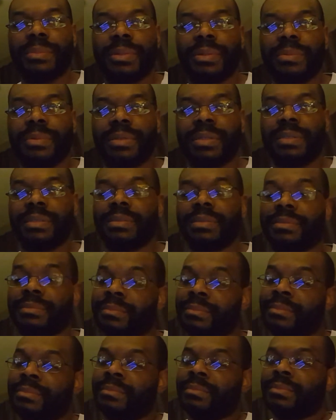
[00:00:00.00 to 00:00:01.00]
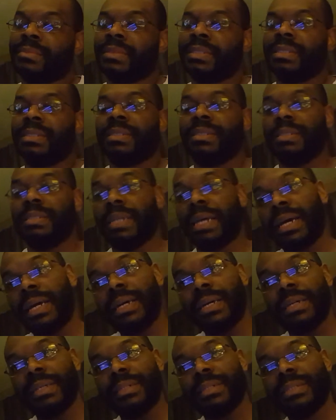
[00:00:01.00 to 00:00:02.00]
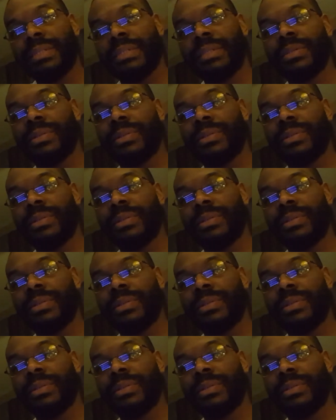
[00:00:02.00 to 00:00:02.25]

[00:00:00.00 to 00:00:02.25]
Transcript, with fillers: Maybe they died,